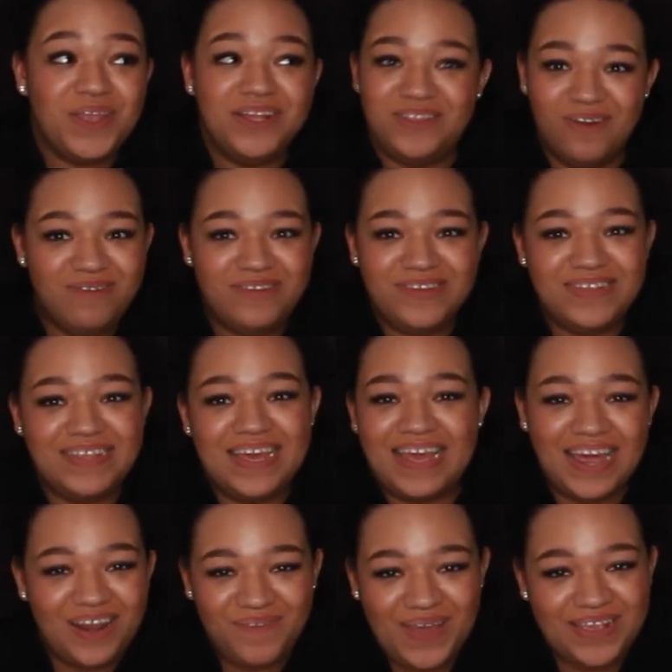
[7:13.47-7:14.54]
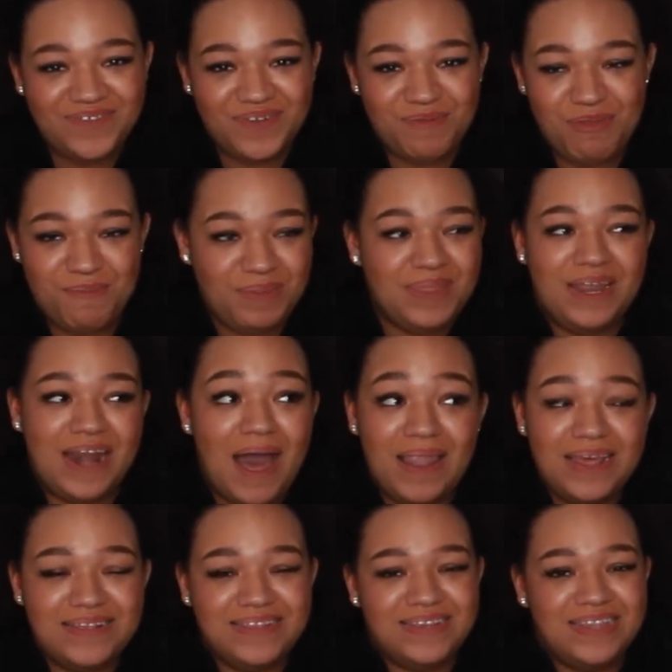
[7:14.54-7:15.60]
Don't just like get advice from them and then not
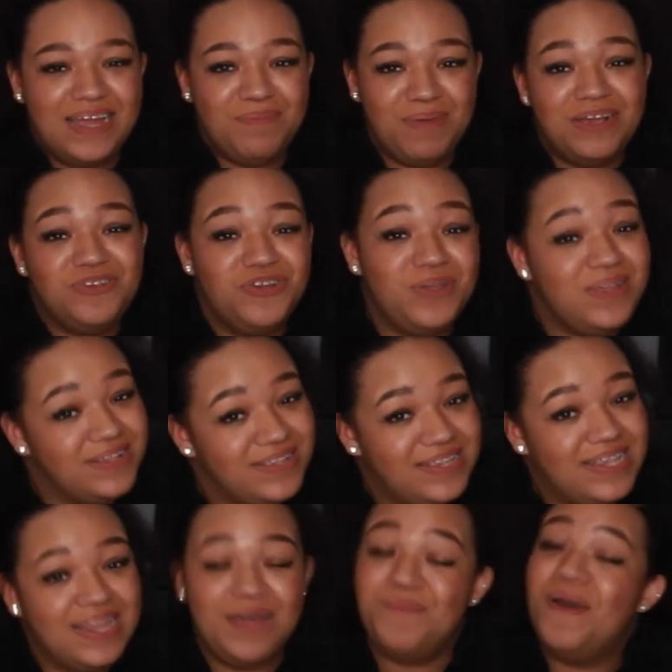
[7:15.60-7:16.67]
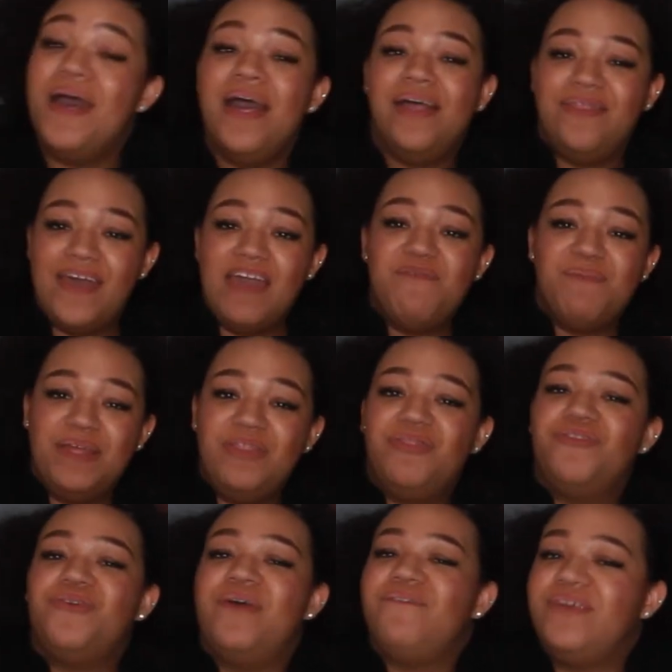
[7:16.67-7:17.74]
listen. Like, make sure you listen to them. They've been
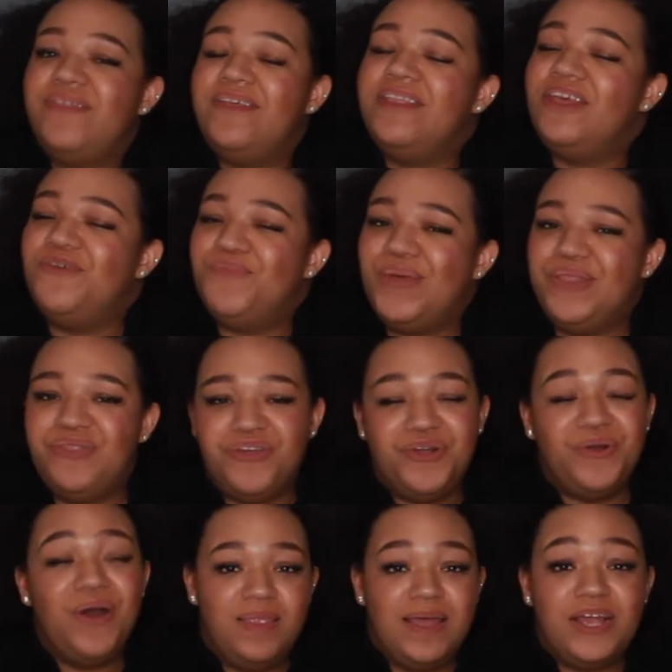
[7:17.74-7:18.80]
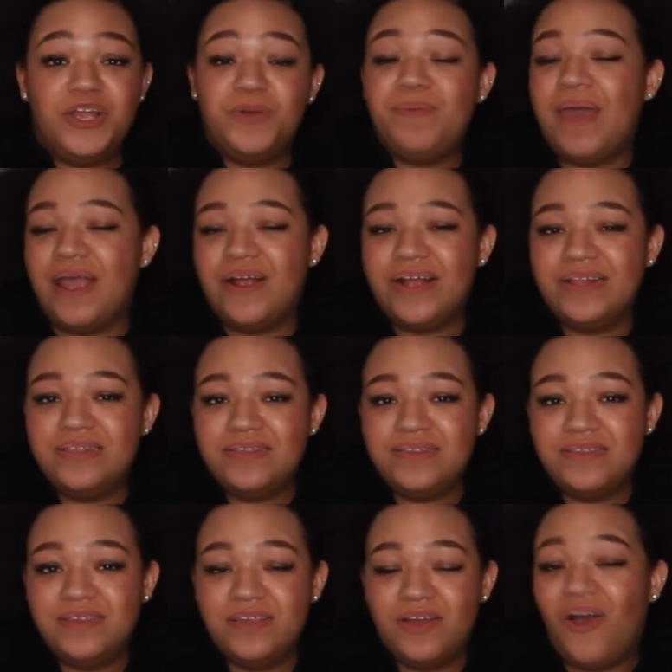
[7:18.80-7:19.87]
through everything that you've been through. Like, your
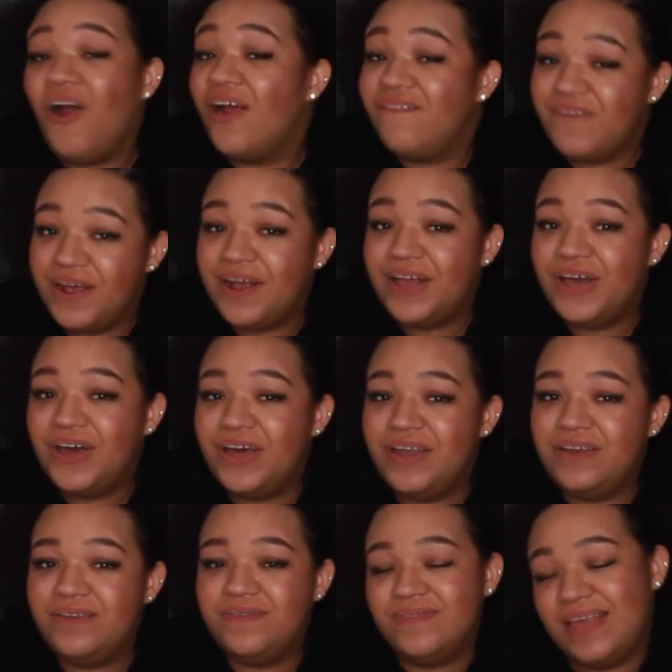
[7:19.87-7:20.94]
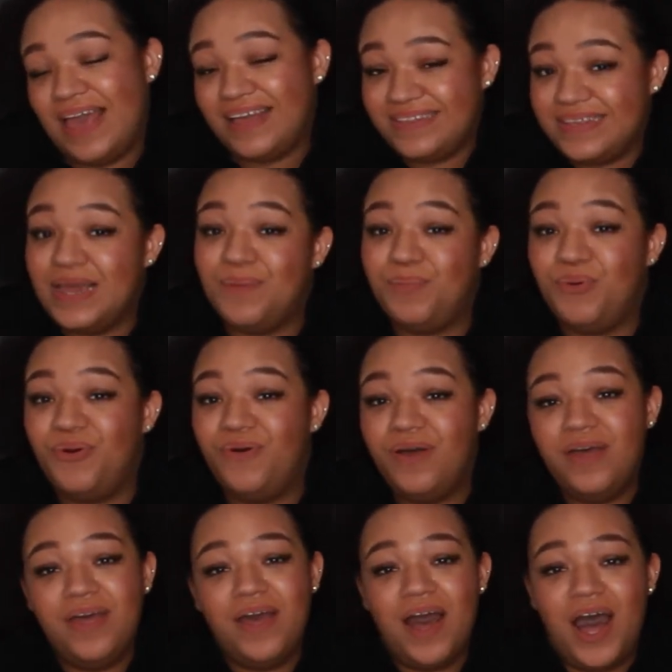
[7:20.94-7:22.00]
parents are a very good example
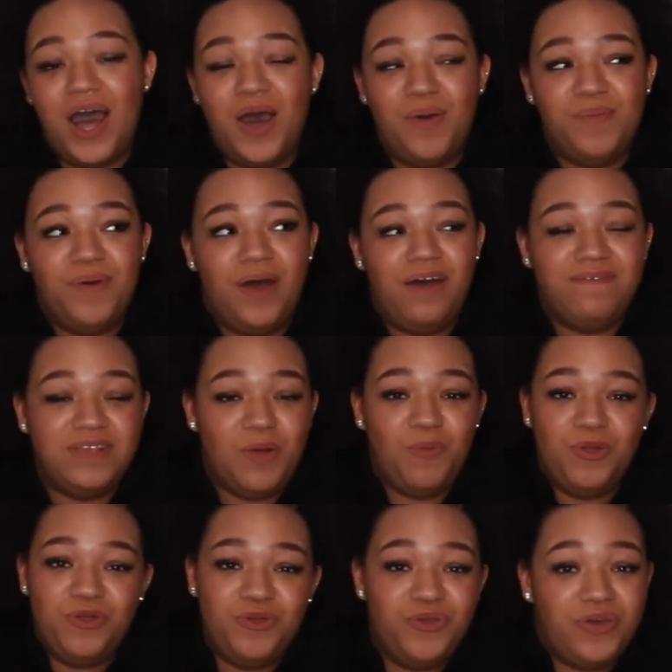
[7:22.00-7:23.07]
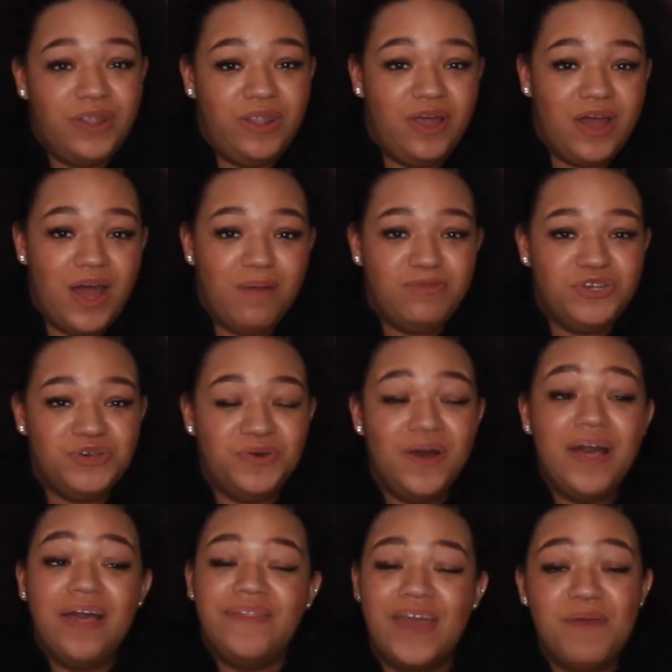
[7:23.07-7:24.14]
of someone who you can look up to.
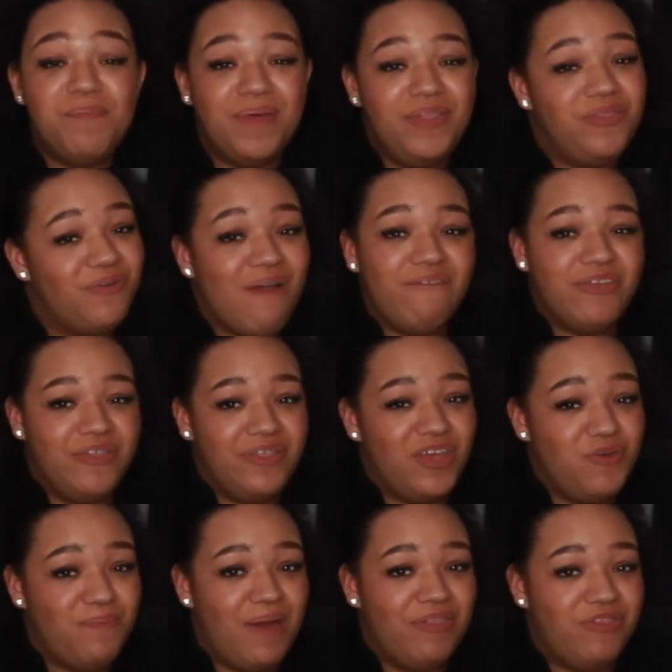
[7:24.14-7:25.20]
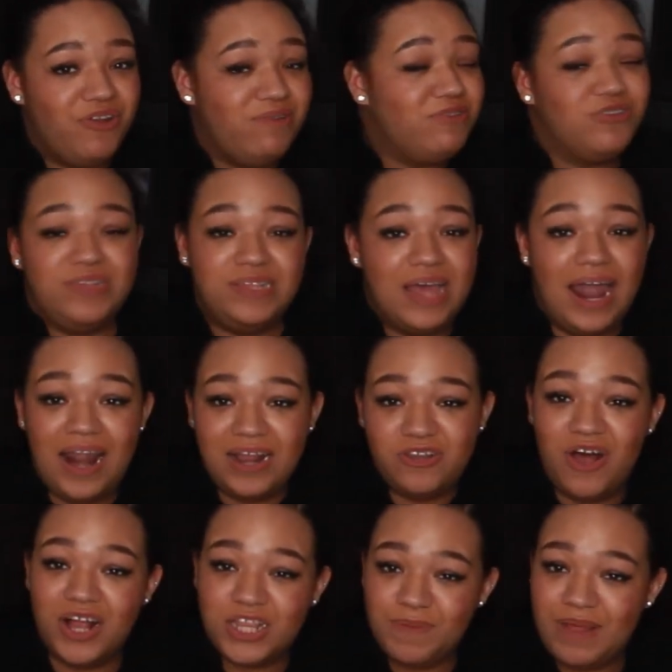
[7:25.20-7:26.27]
They've been through everything that you've been through, and I
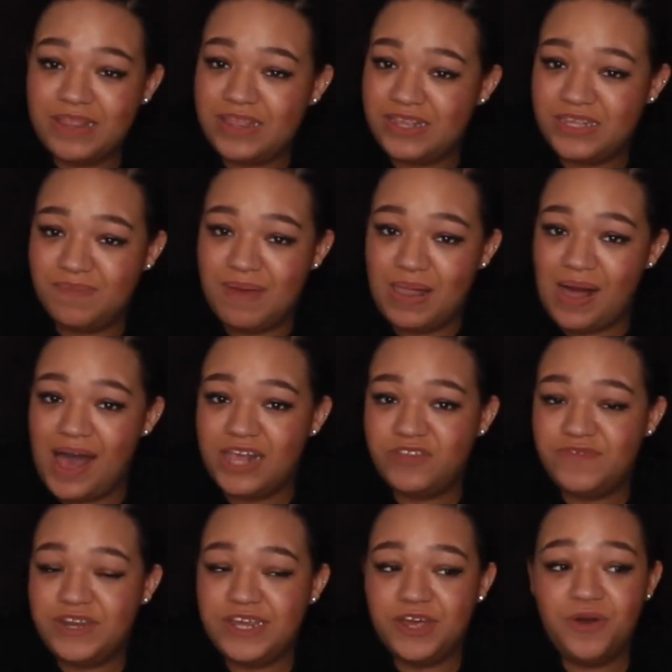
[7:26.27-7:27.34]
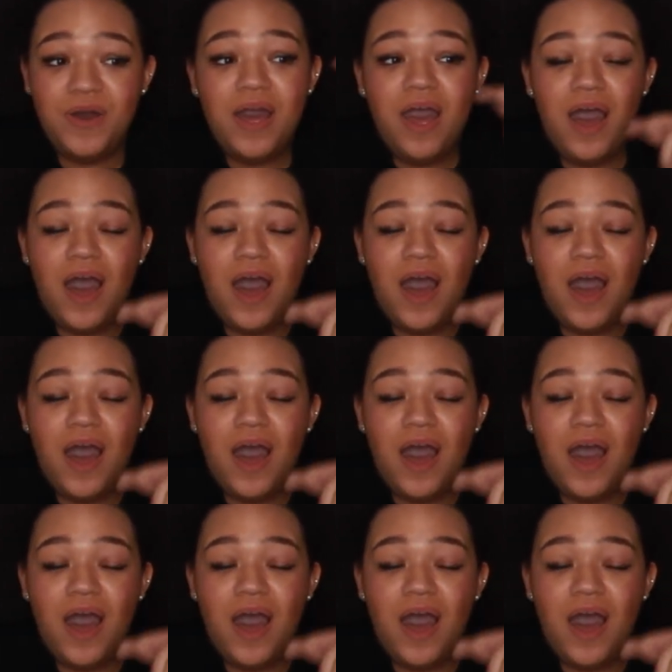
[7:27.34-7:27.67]
talked about this in my last video.